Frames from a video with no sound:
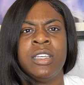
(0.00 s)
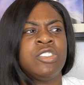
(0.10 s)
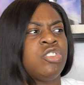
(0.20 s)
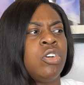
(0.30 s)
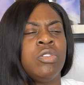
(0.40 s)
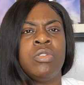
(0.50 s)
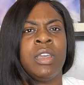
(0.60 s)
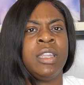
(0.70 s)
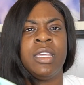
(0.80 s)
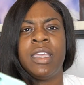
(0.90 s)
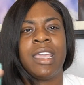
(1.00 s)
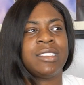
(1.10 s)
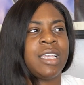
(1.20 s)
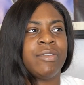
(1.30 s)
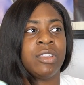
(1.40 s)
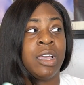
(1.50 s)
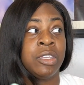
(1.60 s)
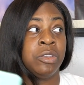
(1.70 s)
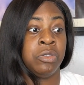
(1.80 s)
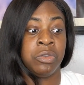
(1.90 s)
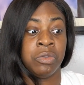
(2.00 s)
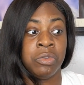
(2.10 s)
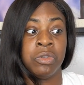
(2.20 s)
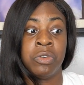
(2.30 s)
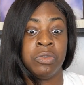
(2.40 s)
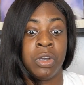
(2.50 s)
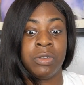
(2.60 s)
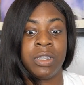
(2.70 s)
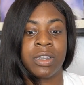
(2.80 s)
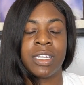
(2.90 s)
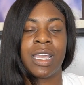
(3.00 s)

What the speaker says: So, and then Xavier, like, you don't know Derek.